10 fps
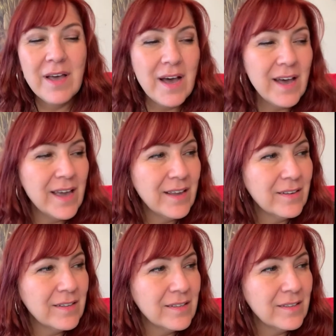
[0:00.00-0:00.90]
I
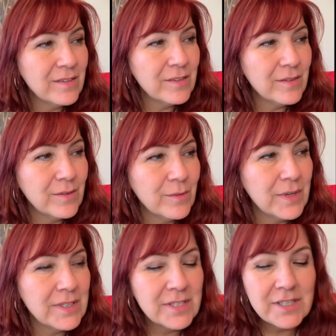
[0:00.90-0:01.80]

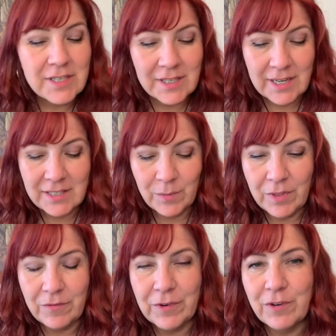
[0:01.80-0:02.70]
was just connecting
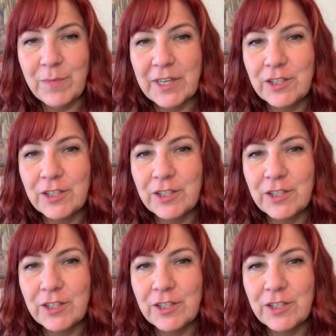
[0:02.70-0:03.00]
with a friend of mine,